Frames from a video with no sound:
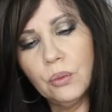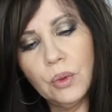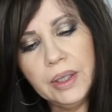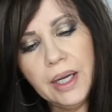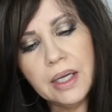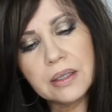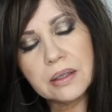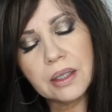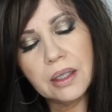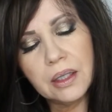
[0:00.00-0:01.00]
One
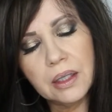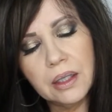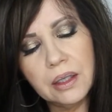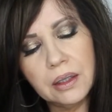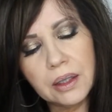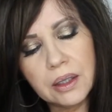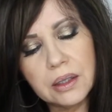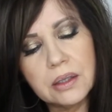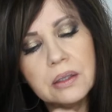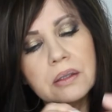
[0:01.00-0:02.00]
has a like
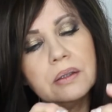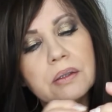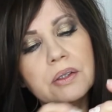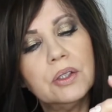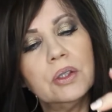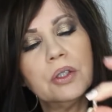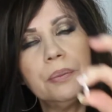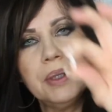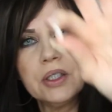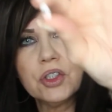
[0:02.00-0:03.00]
a two little
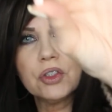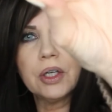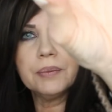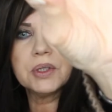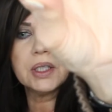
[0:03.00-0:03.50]
pinstripes